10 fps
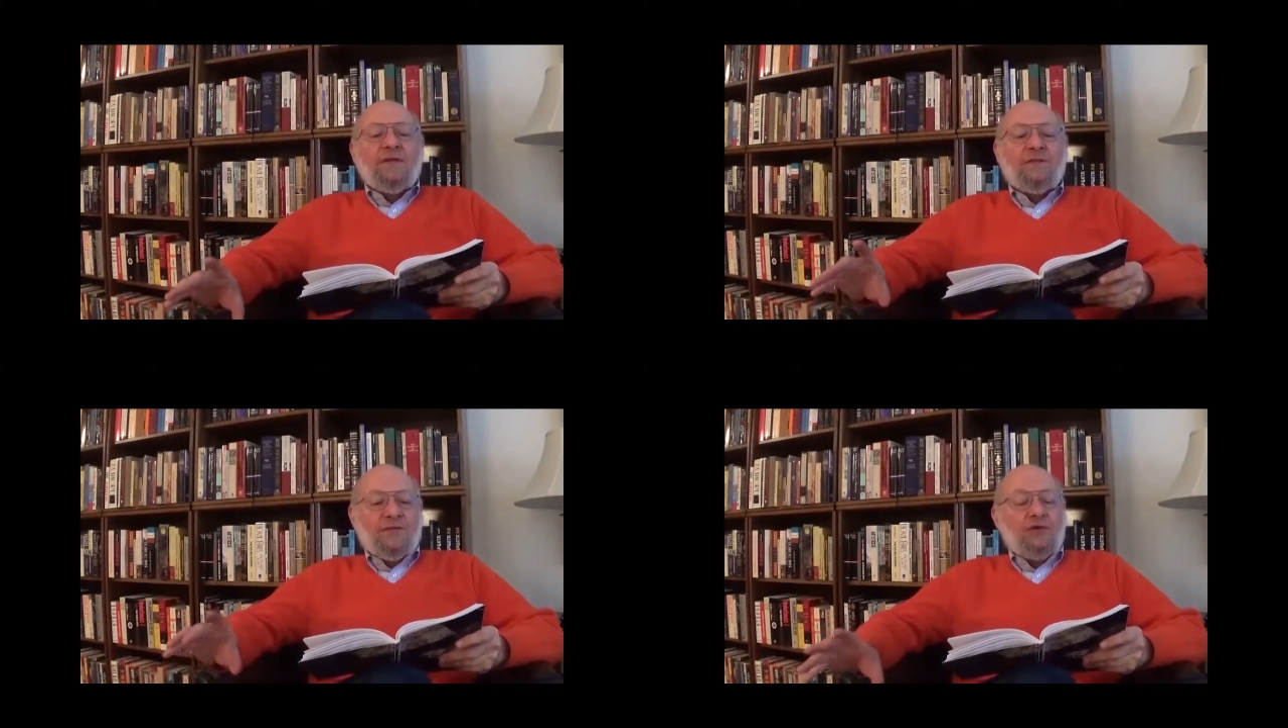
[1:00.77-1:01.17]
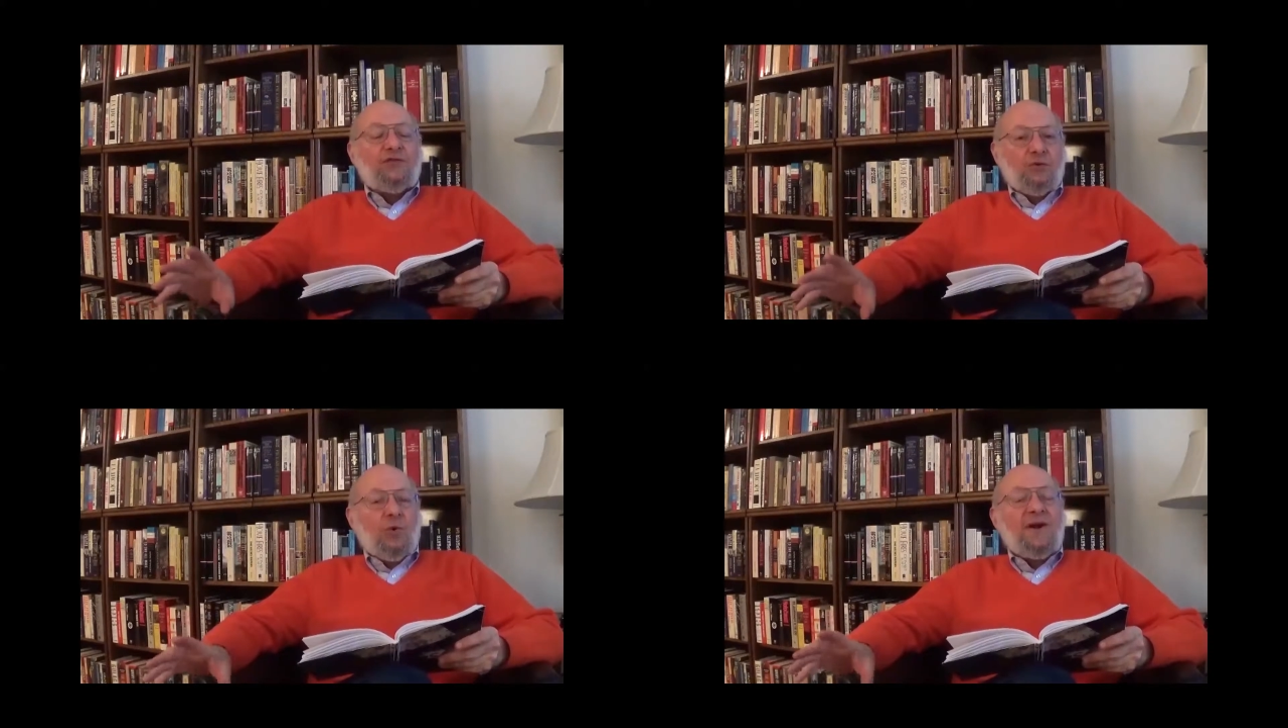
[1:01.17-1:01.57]
The
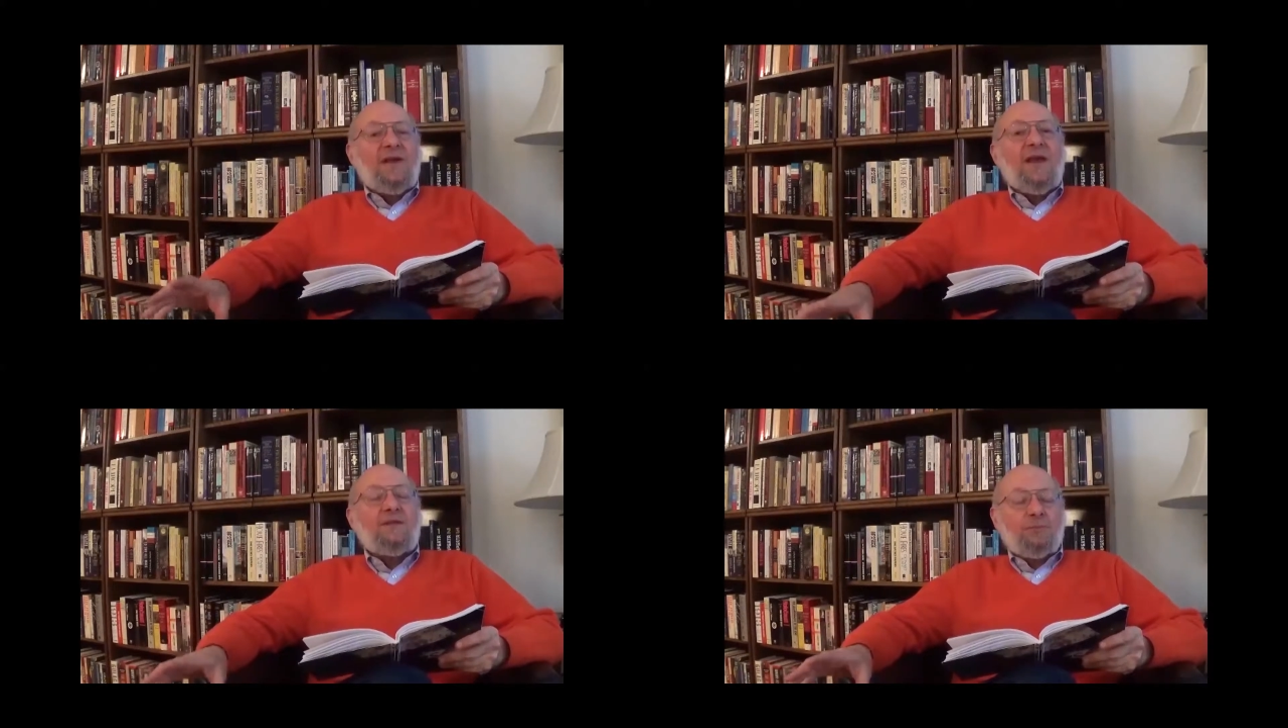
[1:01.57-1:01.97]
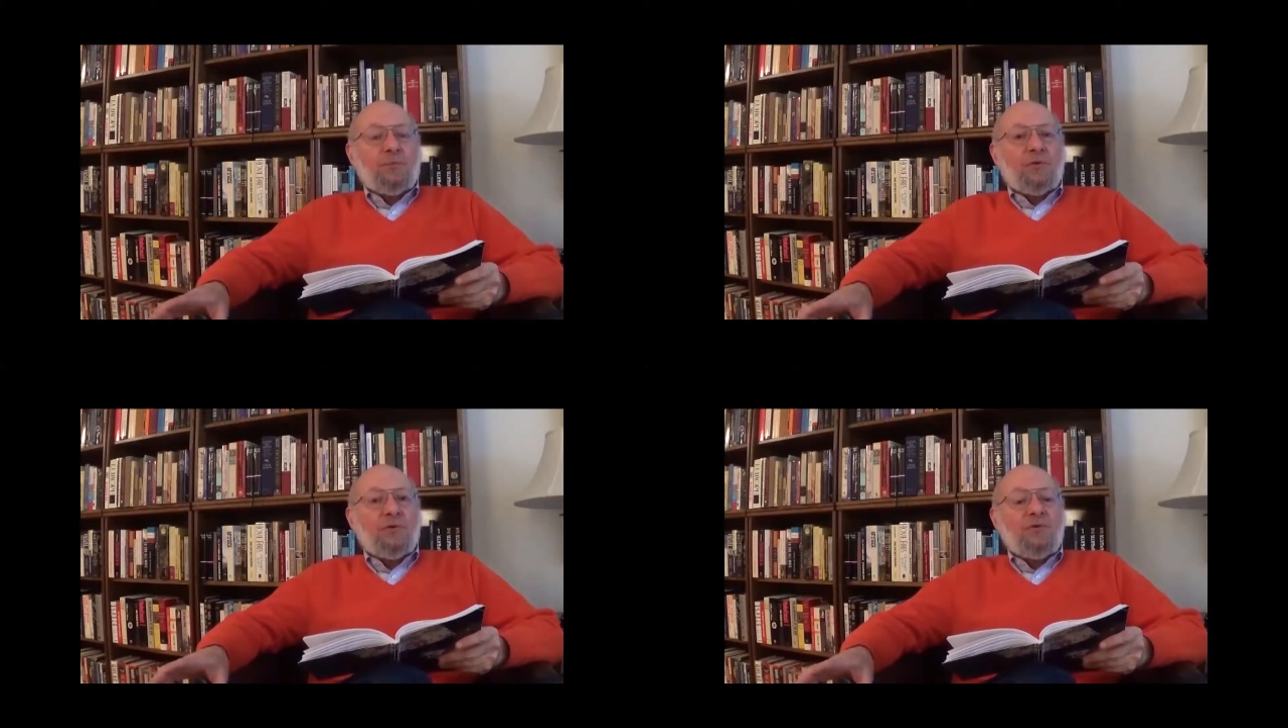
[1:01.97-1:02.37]
first 28
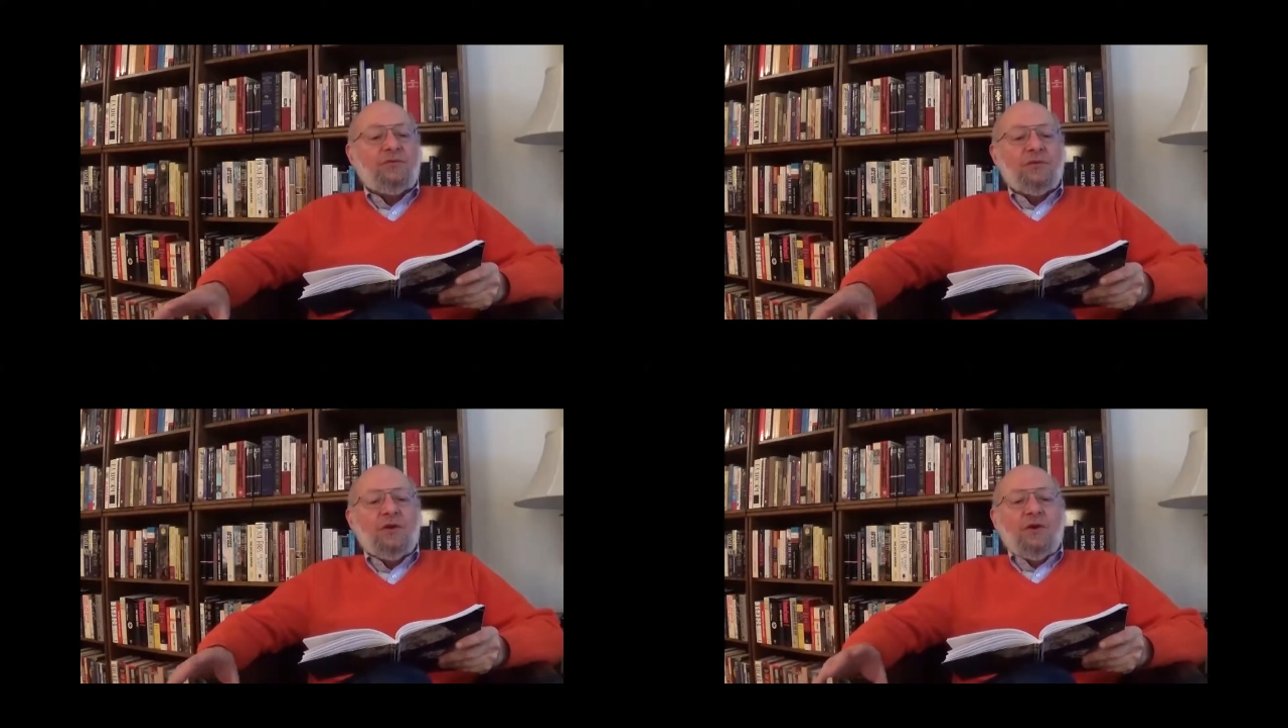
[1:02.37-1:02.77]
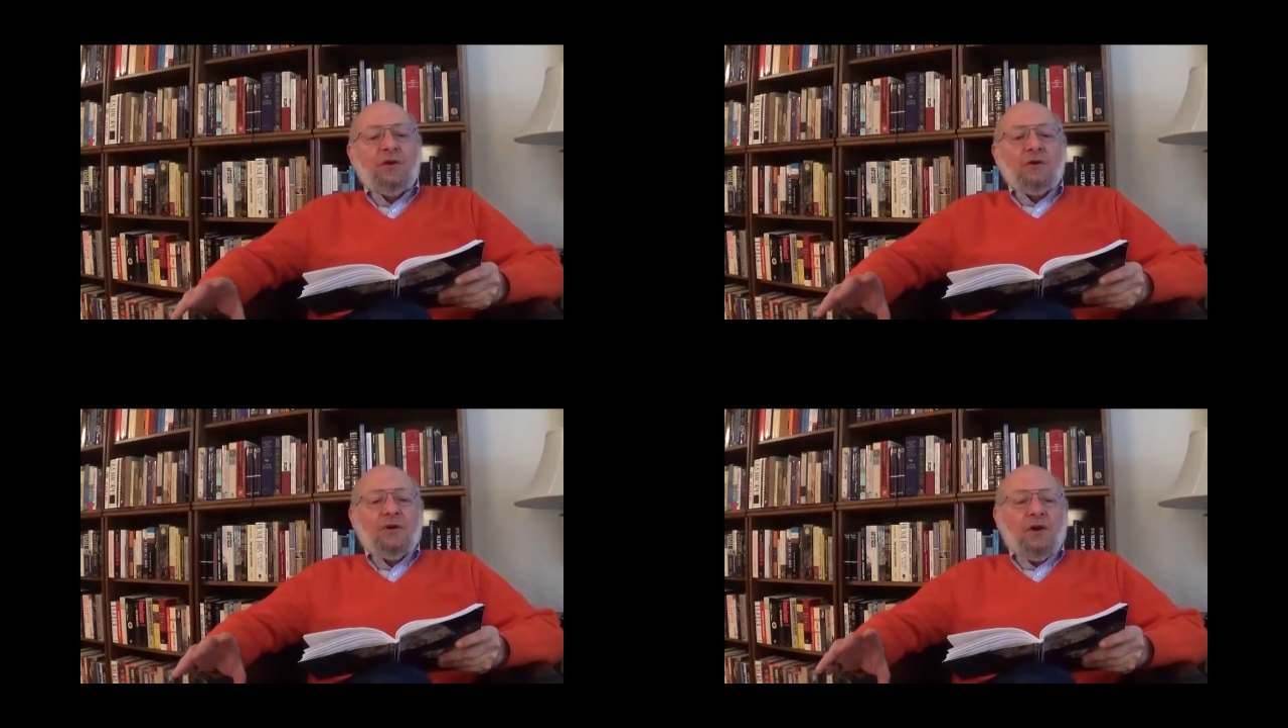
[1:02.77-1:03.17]
birds
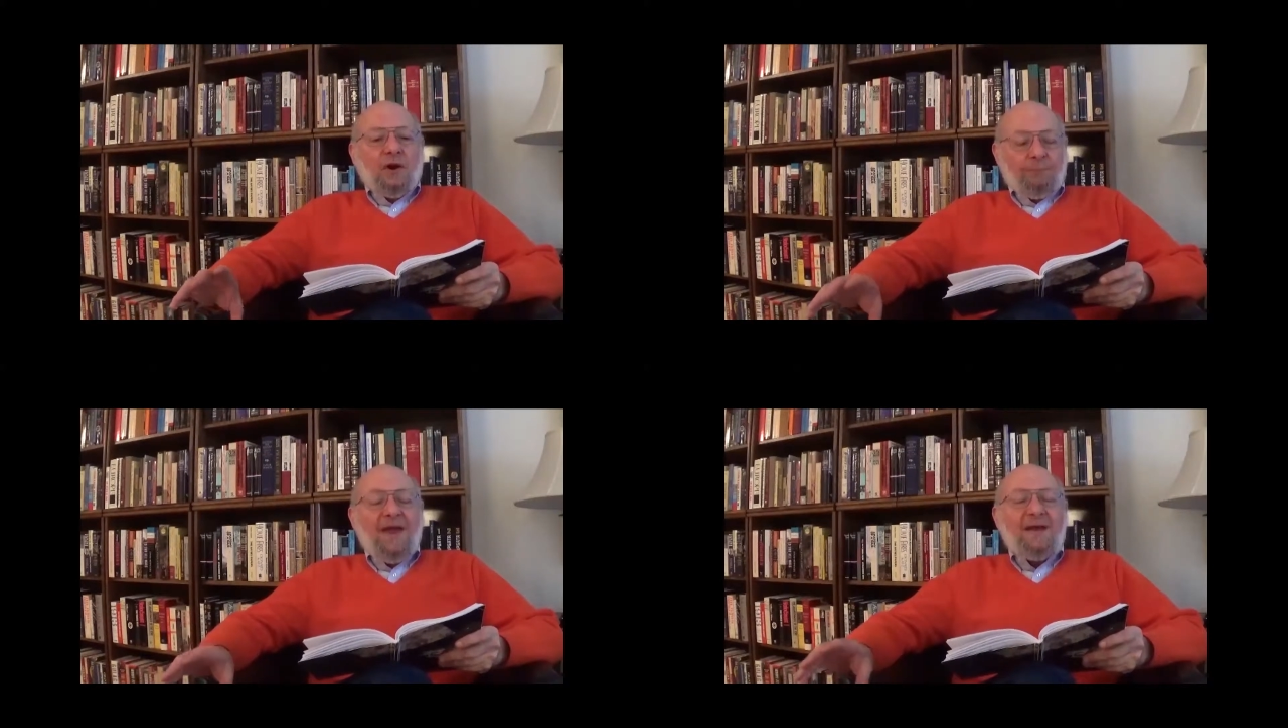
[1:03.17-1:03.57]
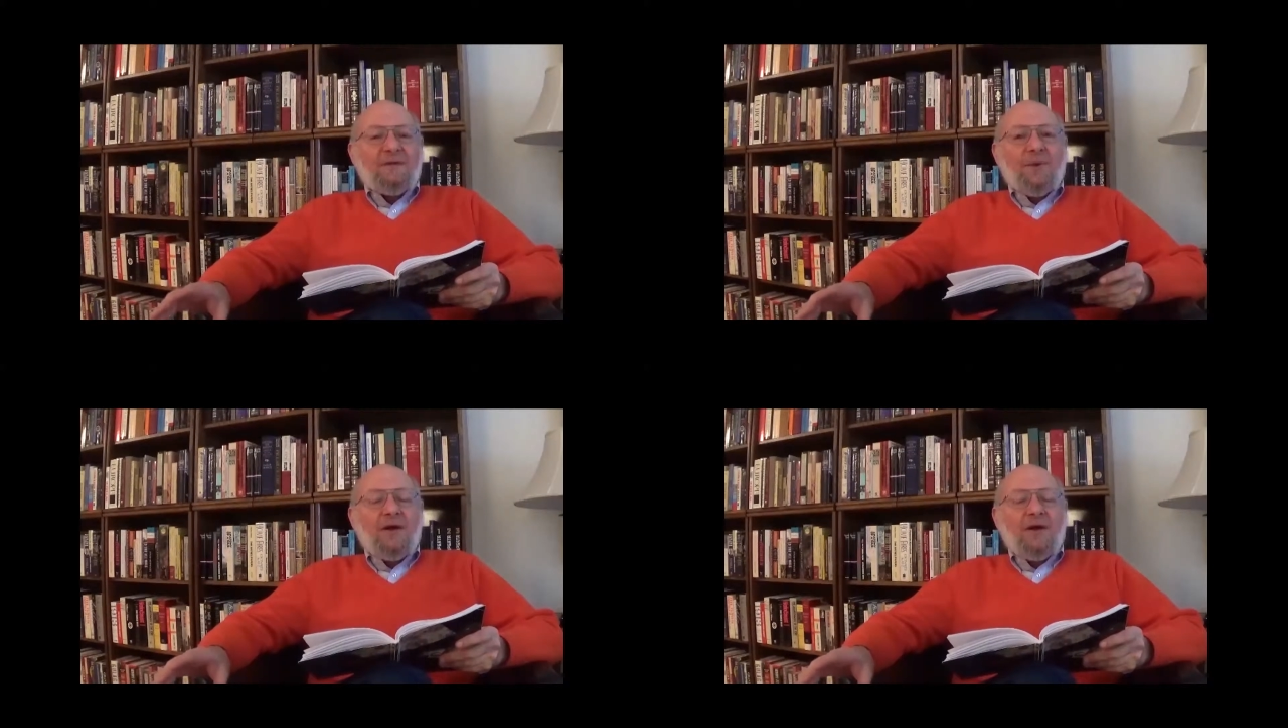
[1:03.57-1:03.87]
are painted